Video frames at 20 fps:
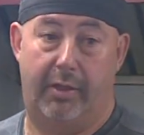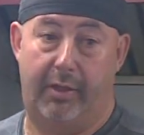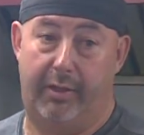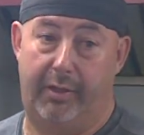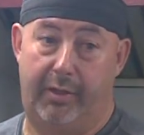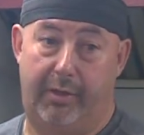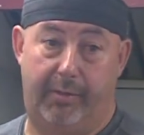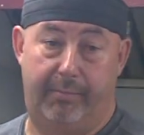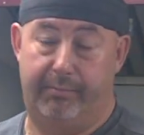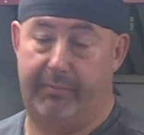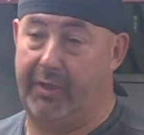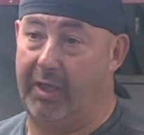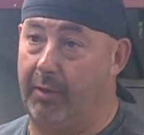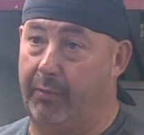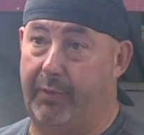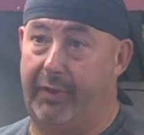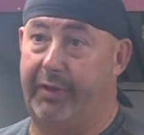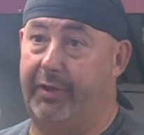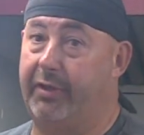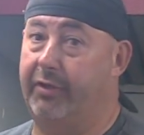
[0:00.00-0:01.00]
Um, that
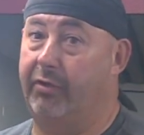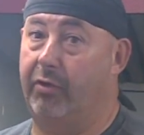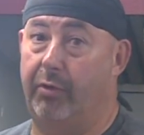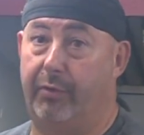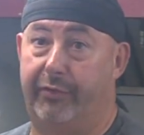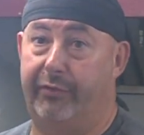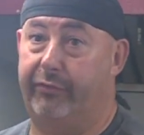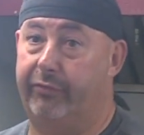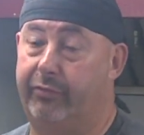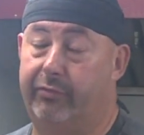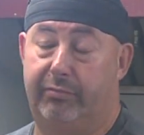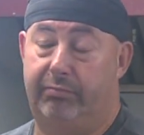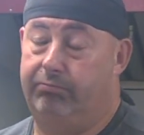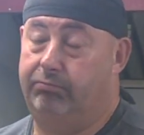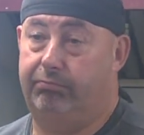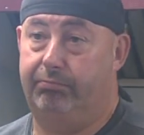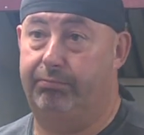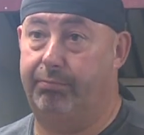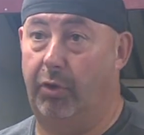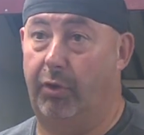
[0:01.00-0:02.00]
way, they're always
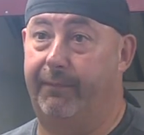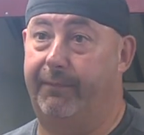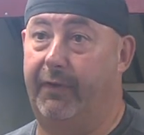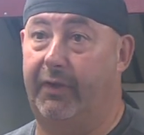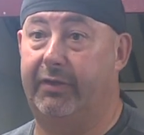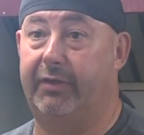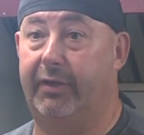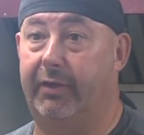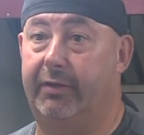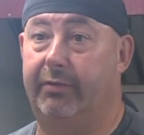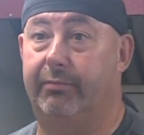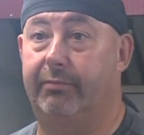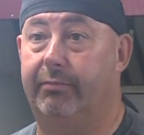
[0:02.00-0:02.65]
perfect and